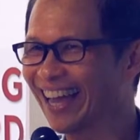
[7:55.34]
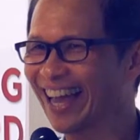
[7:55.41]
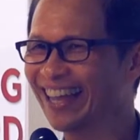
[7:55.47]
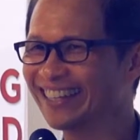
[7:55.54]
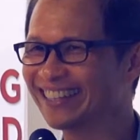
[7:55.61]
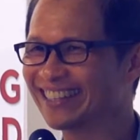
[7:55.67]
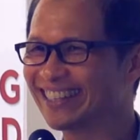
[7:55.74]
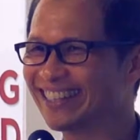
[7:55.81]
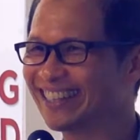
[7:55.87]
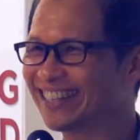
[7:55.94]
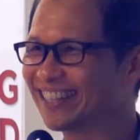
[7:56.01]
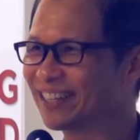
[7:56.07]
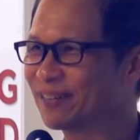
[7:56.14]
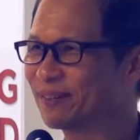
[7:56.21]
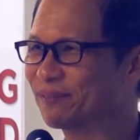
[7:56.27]
and
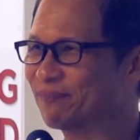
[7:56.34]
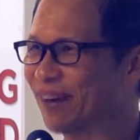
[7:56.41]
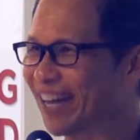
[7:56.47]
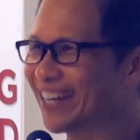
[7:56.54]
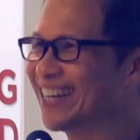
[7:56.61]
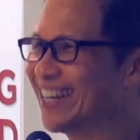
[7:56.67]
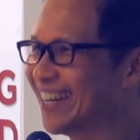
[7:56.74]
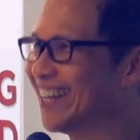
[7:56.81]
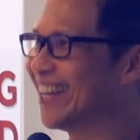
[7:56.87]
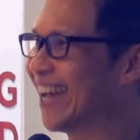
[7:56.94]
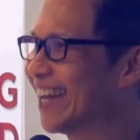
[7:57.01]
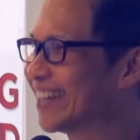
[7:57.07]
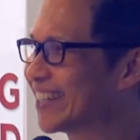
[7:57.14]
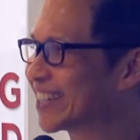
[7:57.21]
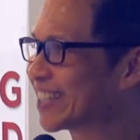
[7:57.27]
the money
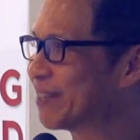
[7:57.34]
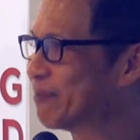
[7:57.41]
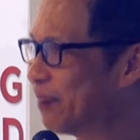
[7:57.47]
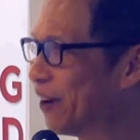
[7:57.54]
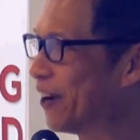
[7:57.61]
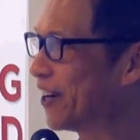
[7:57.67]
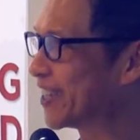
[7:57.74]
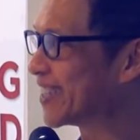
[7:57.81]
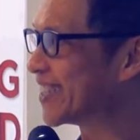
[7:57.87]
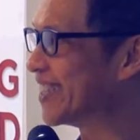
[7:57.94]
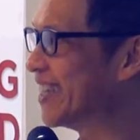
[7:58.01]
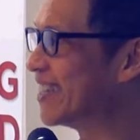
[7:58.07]
and the support